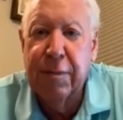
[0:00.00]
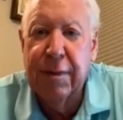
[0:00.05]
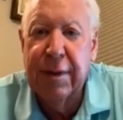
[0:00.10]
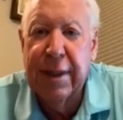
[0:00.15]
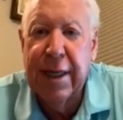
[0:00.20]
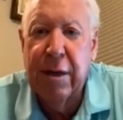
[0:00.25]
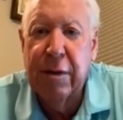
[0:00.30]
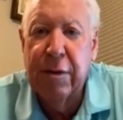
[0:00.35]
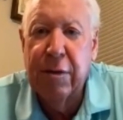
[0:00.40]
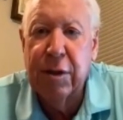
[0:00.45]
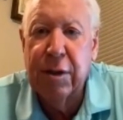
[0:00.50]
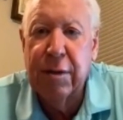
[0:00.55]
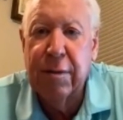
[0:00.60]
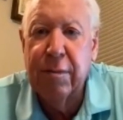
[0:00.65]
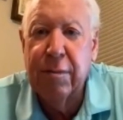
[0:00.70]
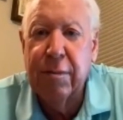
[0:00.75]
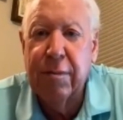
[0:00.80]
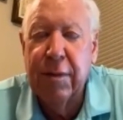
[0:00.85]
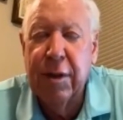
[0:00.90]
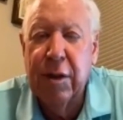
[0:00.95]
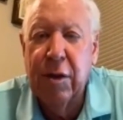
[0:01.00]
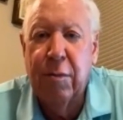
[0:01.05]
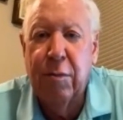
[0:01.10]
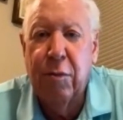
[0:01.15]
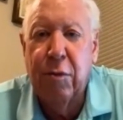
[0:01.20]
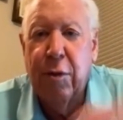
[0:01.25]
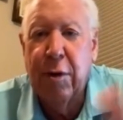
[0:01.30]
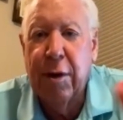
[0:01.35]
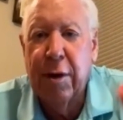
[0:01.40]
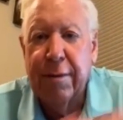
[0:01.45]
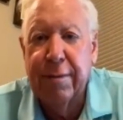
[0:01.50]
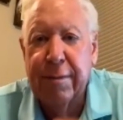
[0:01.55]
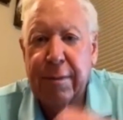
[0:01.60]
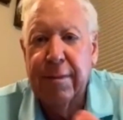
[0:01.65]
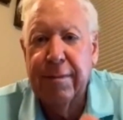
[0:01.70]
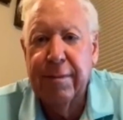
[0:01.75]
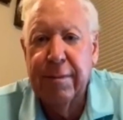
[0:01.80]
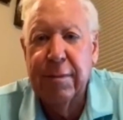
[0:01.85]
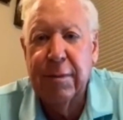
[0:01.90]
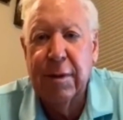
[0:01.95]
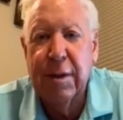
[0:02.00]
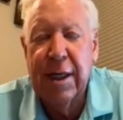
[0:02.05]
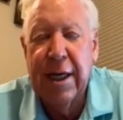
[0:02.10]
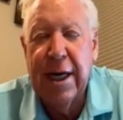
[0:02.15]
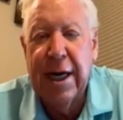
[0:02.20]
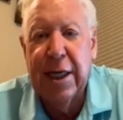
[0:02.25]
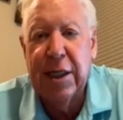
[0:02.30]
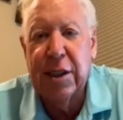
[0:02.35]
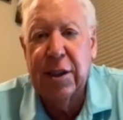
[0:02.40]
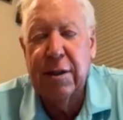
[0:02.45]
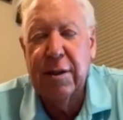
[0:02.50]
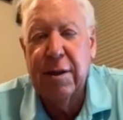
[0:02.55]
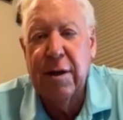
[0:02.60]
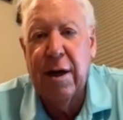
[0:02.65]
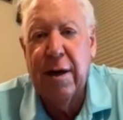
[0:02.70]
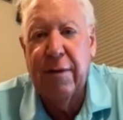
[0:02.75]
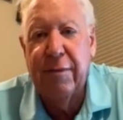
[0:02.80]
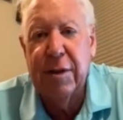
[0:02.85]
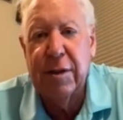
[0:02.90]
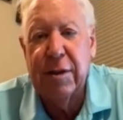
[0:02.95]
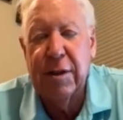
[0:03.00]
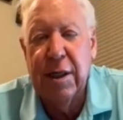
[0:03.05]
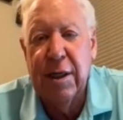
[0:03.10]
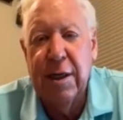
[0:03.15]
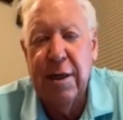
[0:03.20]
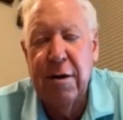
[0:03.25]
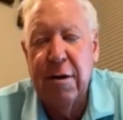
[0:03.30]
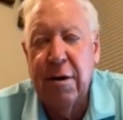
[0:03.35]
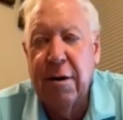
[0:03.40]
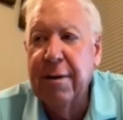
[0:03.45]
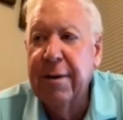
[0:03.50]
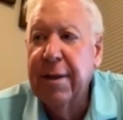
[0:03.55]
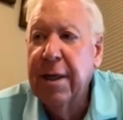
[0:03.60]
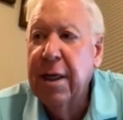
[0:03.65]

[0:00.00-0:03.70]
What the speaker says: Now there's more guys obviously here.